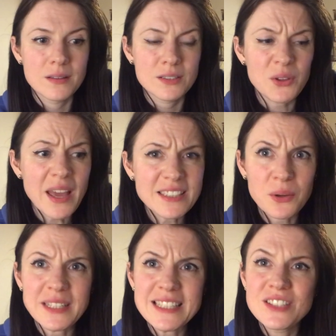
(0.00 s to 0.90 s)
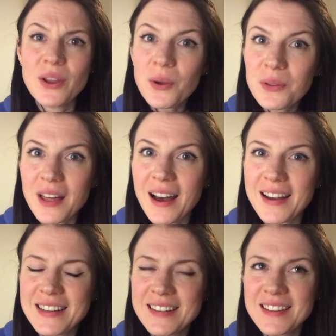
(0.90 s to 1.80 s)
So yeah, so I didn't know that,
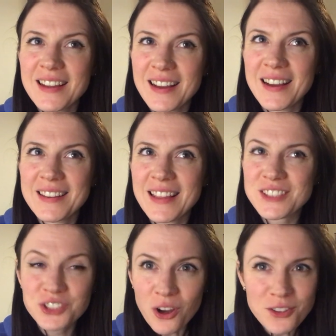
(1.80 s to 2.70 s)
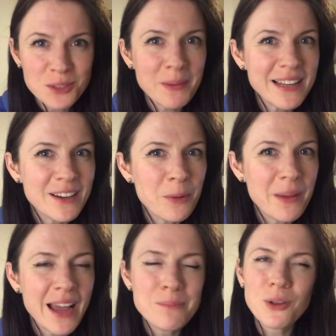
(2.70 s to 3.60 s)
and that shocked me a little
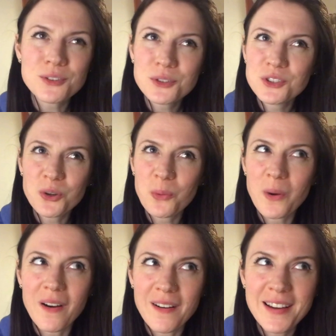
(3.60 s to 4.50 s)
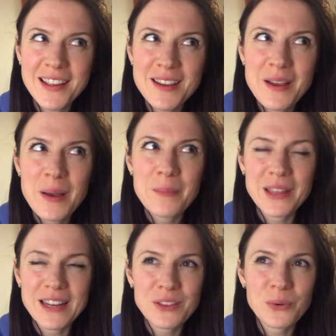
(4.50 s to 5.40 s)
bit. I'm not too sure why, but
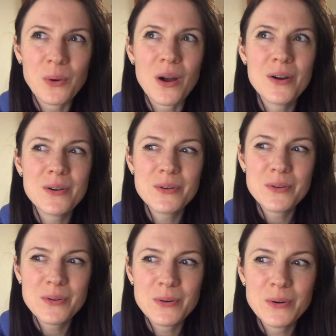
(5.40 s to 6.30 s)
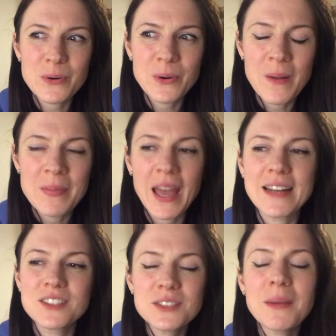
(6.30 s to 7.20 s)
then I thought, oh,
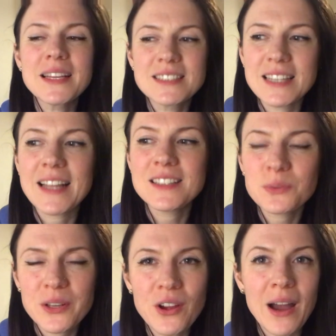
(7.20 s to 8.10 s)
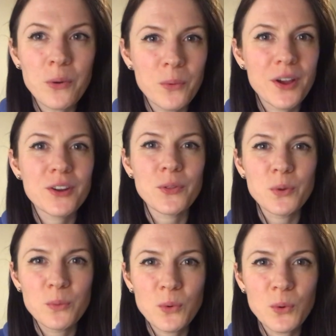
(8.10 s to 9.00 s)
and it doesn't make sense when you're out working on
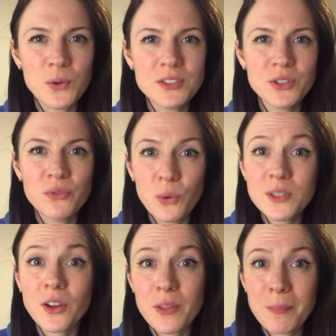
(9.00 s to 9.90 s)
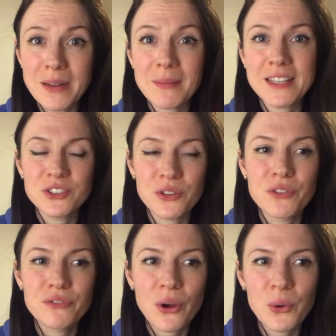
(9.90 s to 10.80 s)
the wards. You've always got the bed manager on
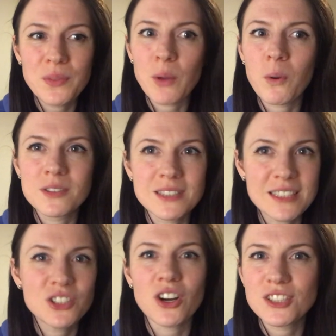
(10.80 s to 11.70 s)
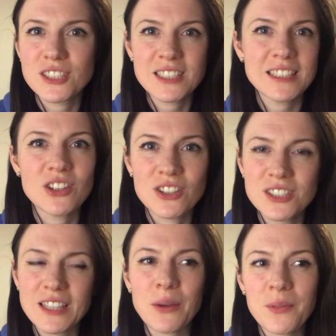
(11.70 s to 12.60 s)
the phone. They want discharges.
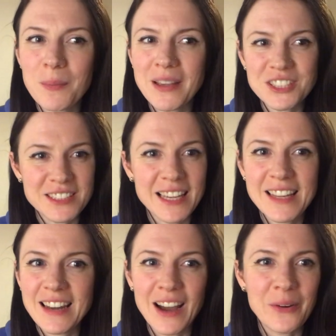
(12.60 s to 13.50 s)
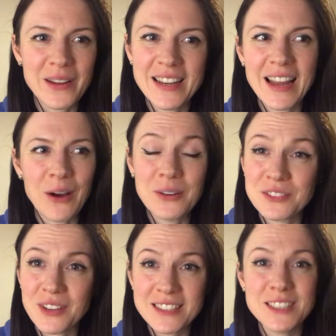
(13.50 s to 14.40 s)
They want the patients in, out,
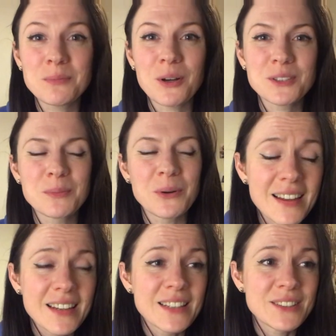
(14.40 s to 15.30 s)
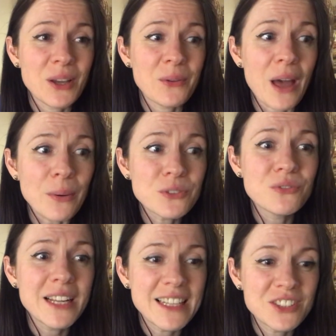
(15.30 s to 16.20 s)
as fast as possible. So that was
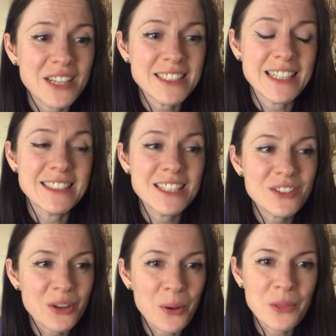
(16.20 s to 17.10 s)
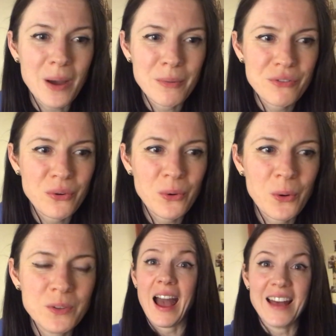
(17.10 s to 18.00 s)
really interesting. I didn't know that
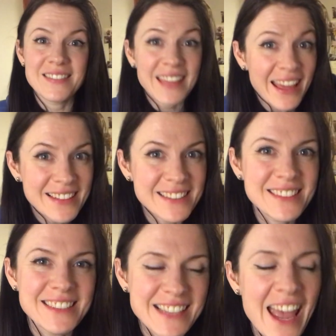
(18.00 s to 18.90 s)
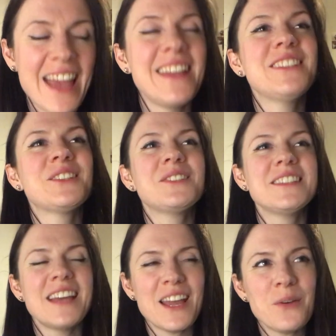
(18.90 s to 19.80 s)
before. And then
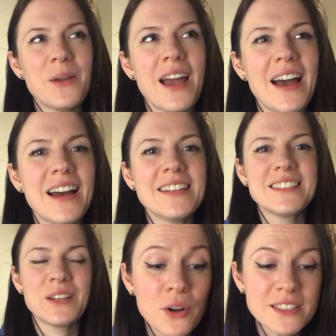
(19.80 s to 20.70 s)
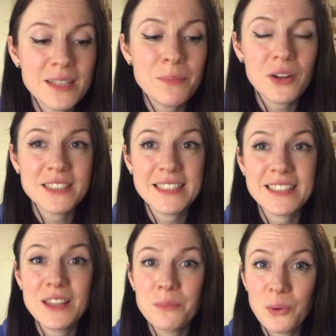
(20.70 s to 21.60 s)
today we had policy and politics in the